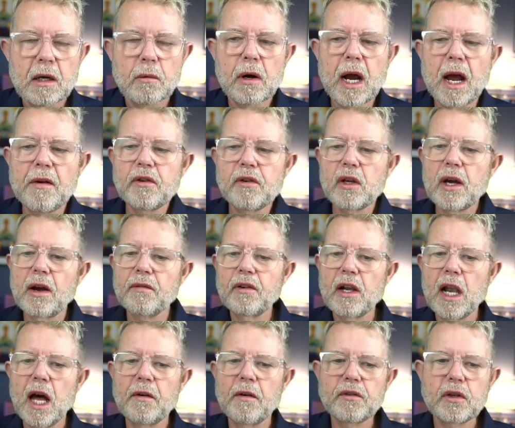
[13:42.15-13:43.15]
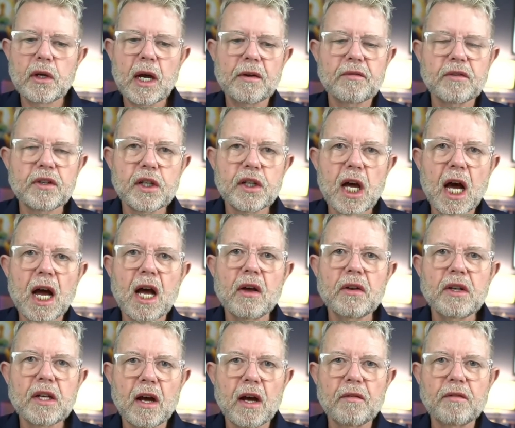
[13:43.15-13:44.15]
Wherever you have love, you have
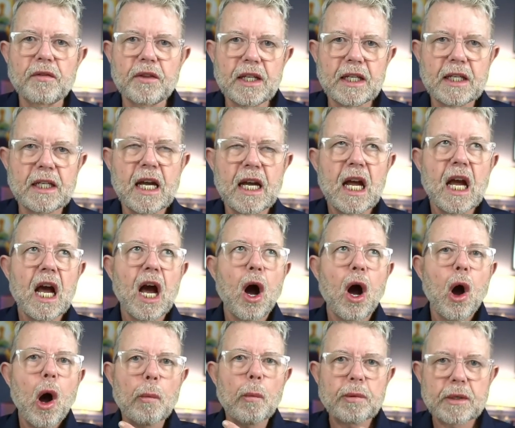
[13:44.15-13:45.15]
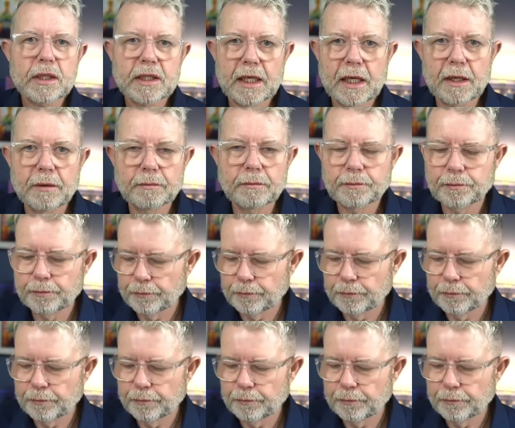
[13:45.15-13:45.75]
none of the opposite.